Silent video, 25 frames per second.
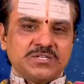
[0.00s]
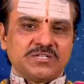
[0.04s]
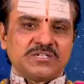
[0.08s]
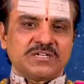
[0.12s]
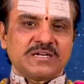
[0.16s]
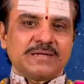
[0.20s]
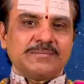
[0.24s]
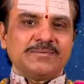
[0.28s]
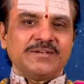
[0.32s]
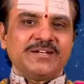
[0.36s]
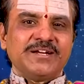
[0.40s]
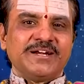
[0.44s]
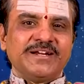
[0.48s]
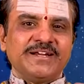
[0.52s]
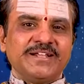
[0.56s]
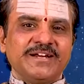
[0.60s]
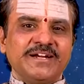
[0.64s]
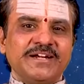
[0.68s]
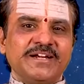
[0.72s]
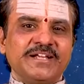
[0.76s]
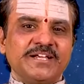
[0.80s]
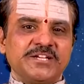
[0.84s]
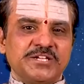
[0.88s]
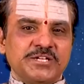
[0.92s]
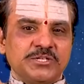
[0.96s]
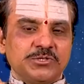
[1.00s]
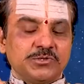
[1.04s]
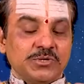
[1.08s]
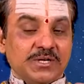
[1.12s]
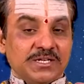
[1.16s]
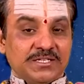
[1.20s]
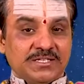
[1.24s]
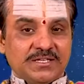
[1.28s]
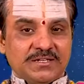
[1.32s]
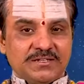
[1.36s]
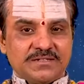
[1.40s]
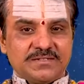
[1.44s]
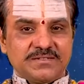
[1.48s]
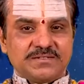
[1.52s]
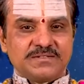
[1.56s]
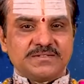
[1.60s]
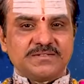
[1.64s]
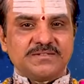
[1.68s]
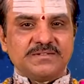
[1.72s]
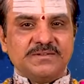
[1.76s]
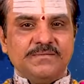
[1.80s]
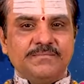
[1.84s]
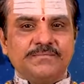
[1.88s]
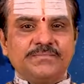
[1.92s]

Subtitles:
trouble and irritation to others.